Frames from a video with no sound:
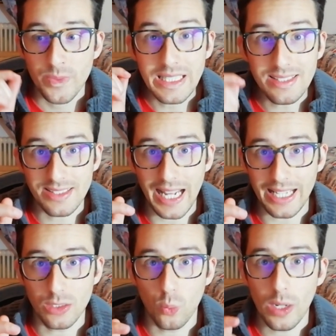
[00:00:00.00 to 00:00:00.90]

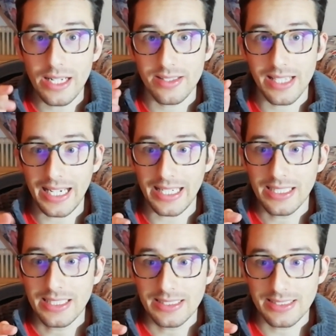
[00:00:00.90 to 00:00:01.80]
Instead, when
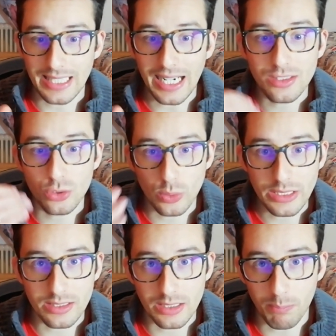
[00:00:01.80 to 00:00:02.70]
they start to
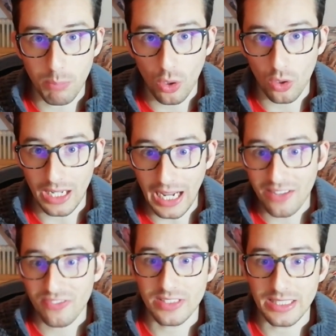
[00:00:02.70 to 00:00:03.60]
hit the ball
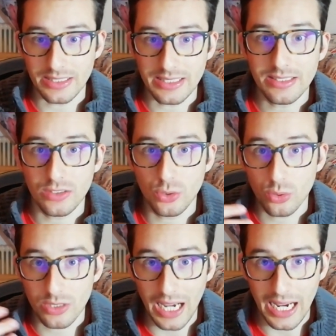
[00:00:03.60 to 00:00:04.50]
after these
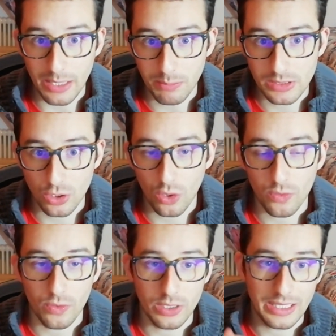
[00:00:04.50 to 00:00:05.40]
two times, so
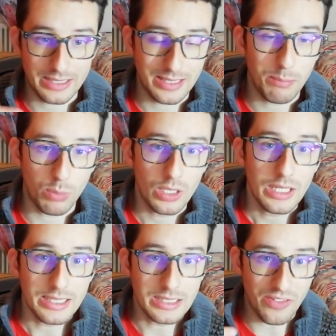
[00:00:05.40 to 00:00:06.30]
for example
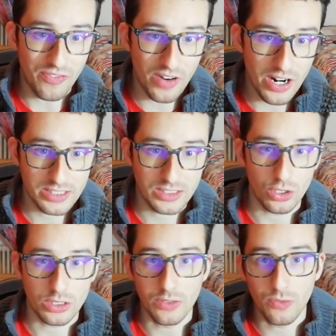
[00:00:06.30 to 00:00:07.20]
the first
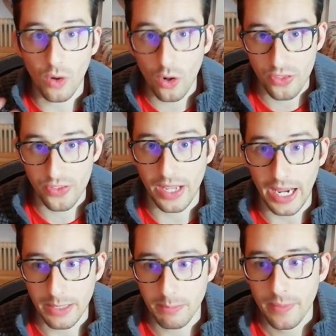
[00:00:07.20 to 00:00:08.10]
or the fourth
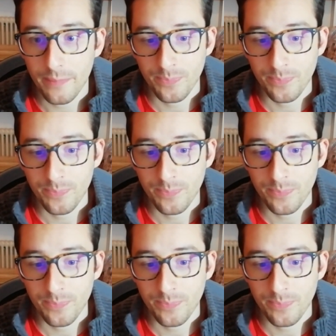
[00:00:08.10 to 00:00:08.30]
time,